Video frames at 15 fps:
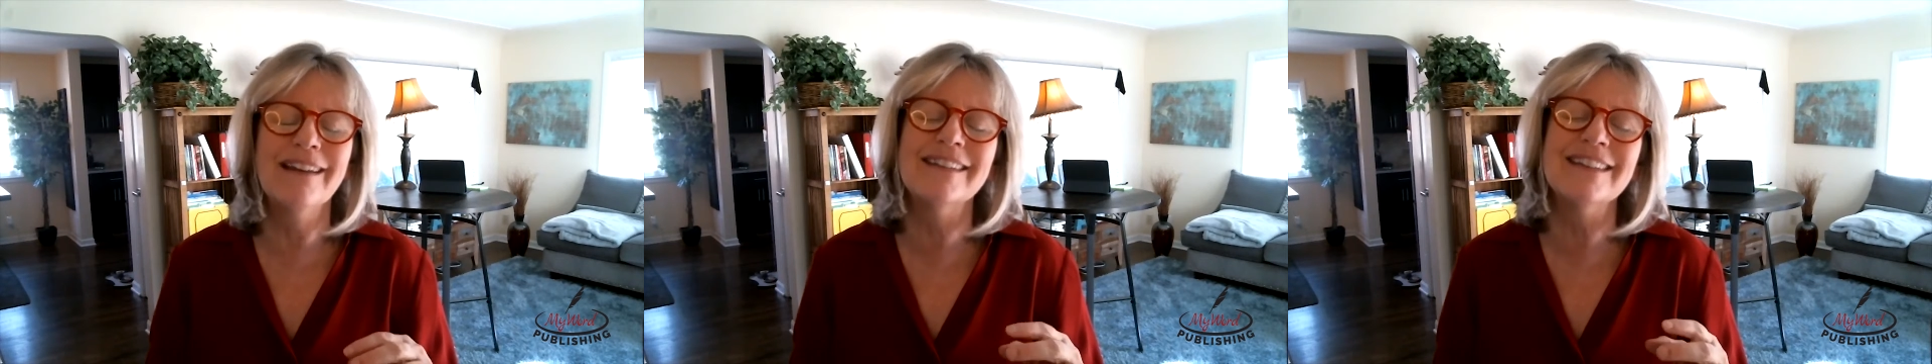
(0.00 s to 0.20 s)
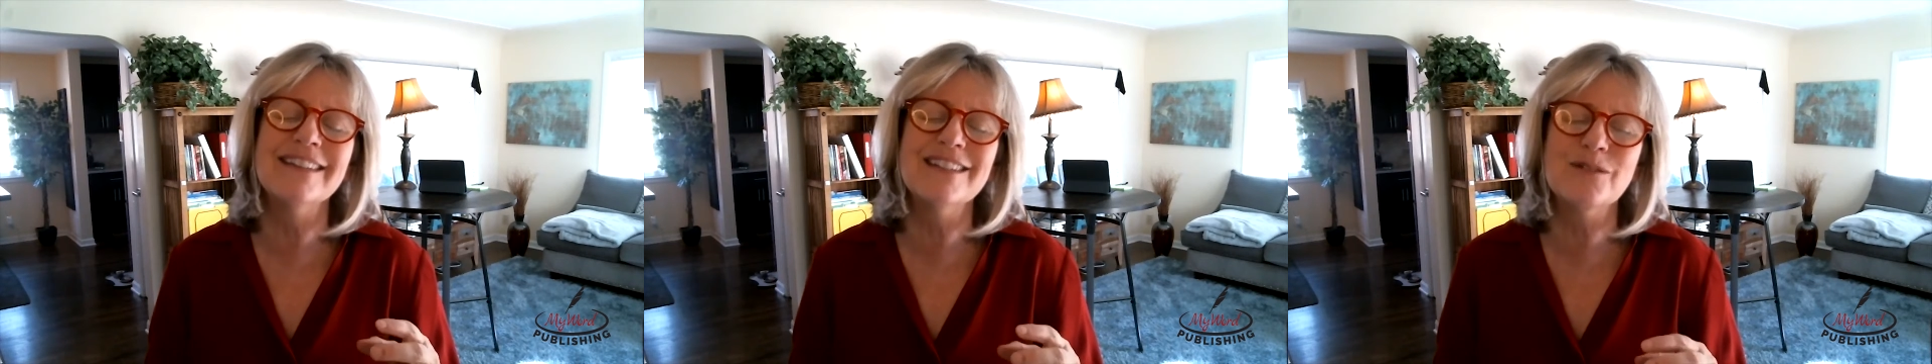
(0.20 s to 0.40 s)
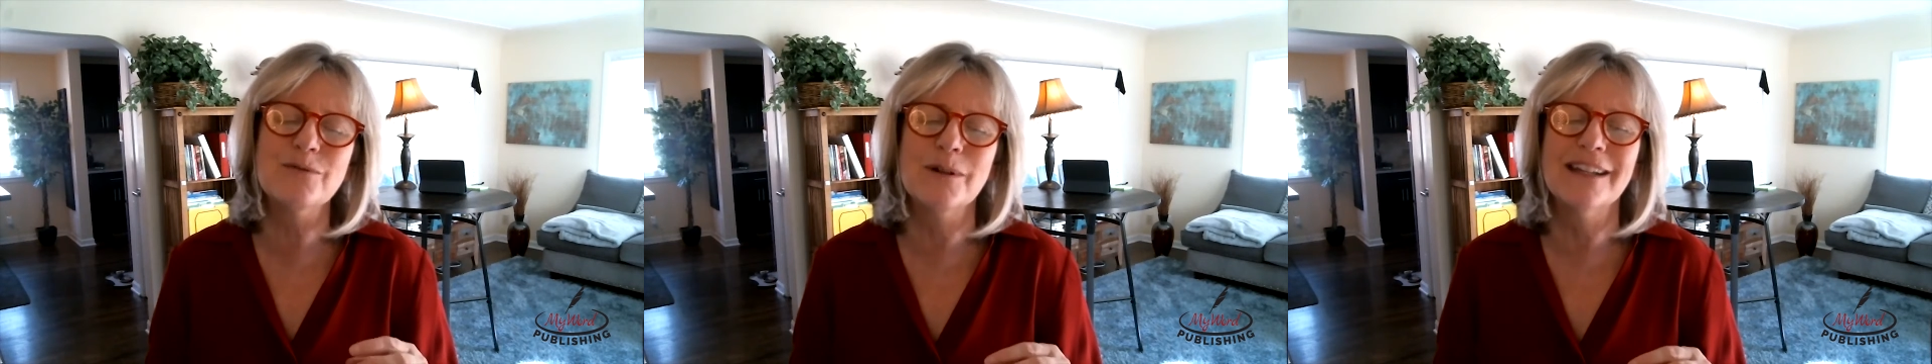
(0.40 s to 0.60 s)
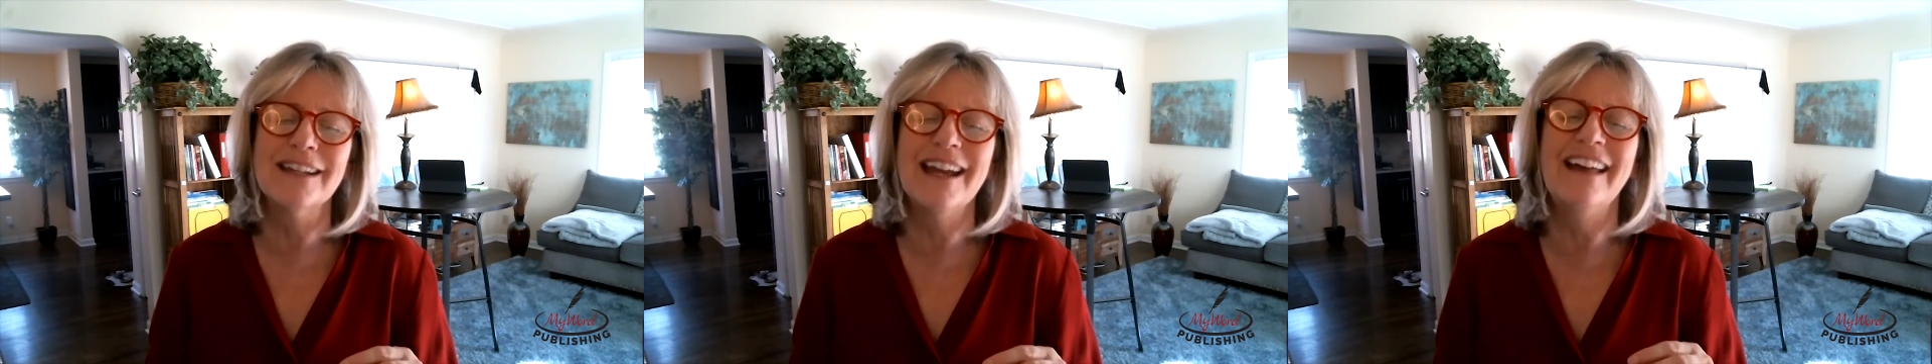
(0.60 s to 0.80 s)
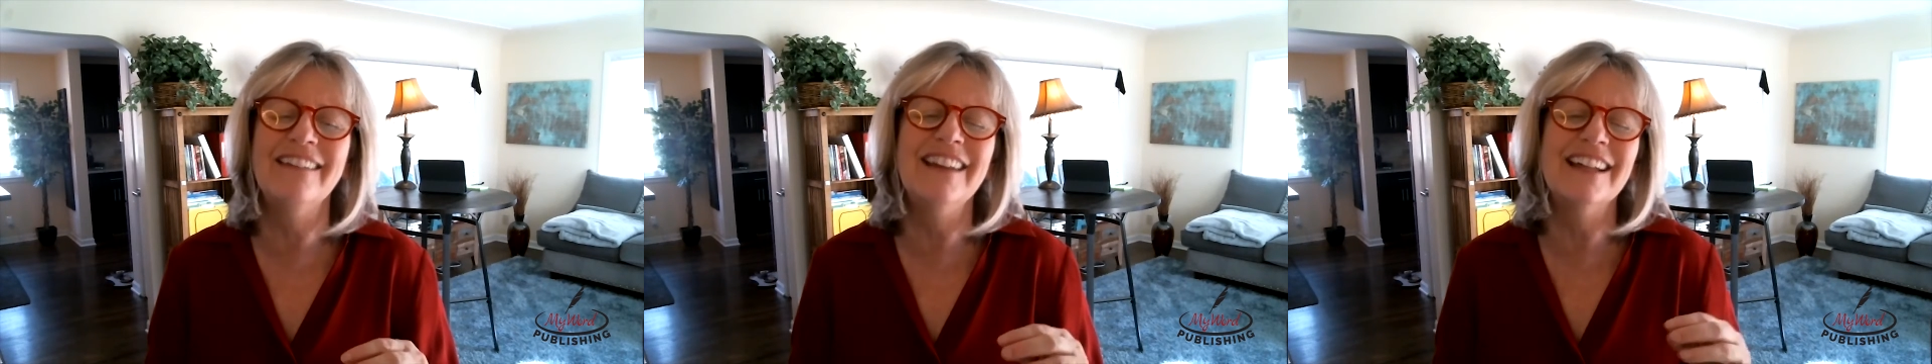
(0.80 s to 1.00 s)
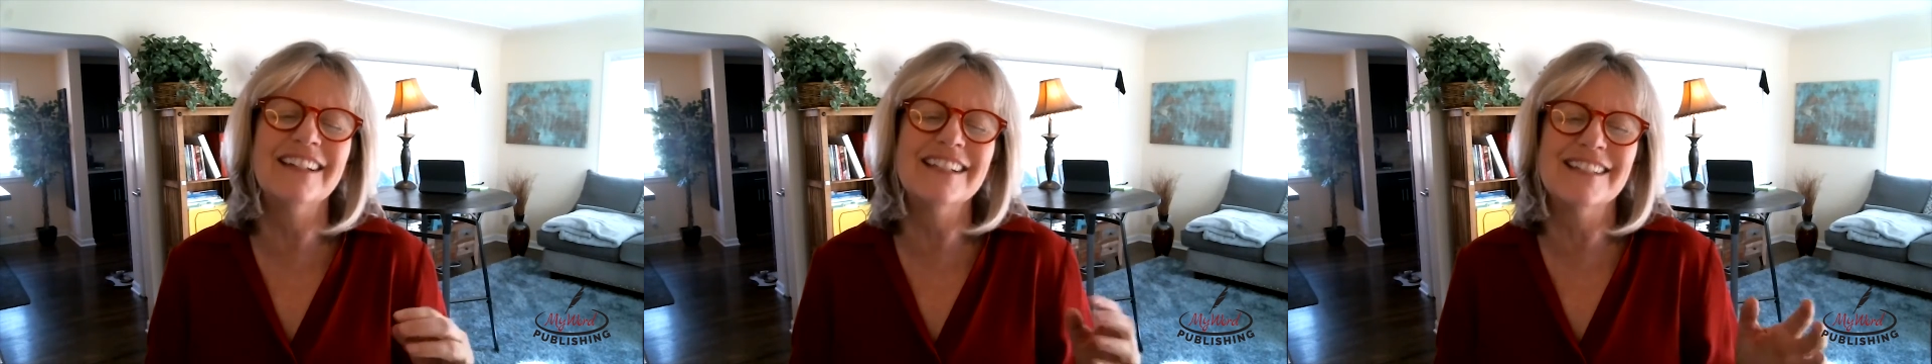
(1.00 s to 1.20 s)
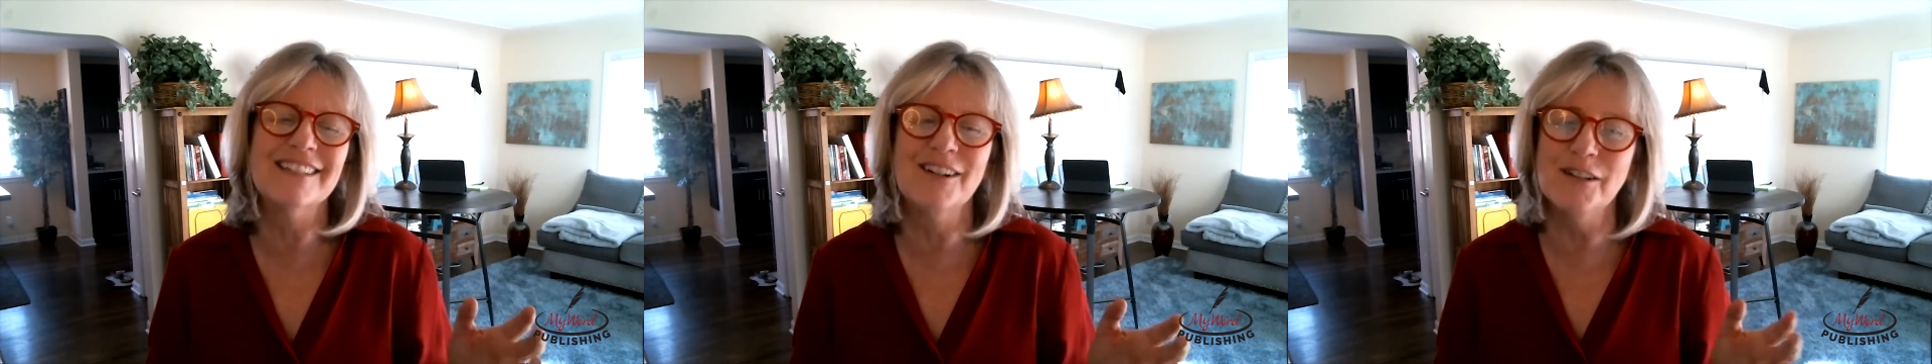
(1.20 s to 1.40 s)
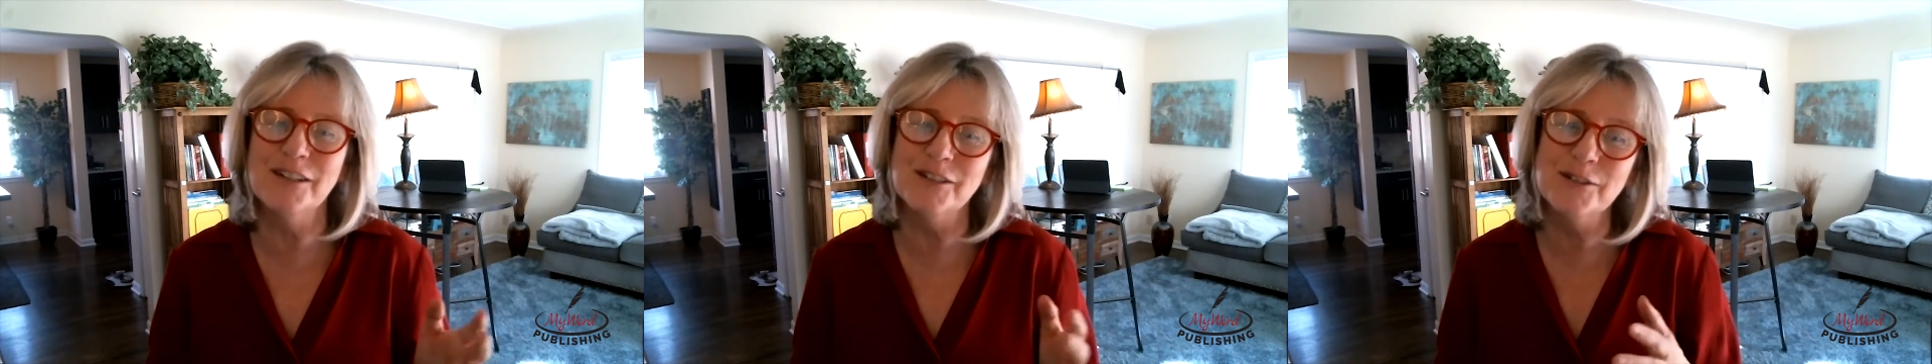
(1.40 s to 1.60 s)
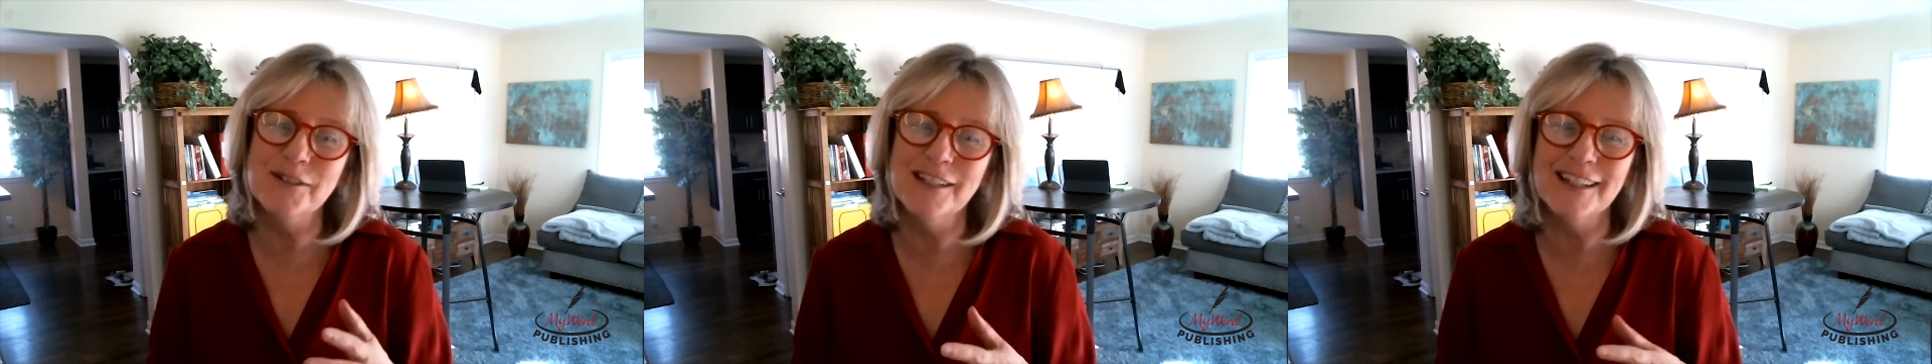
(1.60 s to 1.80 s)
and this tweak and then i started